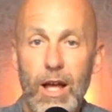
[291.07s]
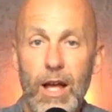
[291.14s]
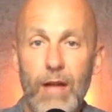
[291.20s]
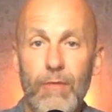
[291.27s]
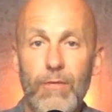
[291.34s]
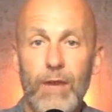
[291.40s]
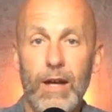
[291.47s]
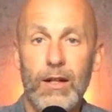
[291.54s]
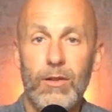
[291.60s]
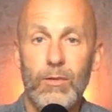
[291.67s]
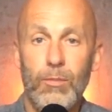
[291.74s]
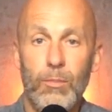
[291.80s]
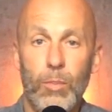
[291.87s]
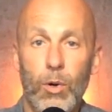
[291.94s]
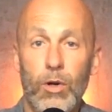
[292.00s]
In
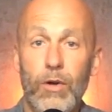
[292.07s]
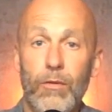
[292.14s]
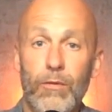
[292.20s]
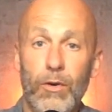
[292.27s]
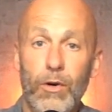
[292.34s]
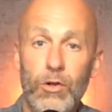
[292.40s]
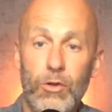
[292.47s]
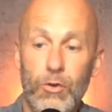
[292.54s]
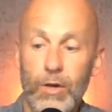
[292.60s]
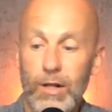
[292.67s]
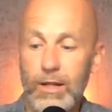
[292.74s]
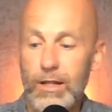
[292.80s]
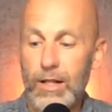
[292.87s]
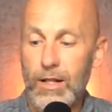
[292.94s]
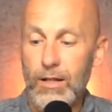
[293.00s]
fact, book of 1
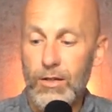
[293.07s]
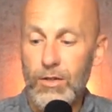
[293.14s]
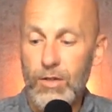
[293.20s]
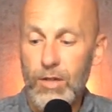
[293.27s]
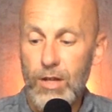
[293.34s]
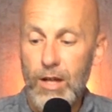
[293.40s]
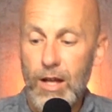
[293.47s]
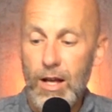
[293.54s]
Corinthians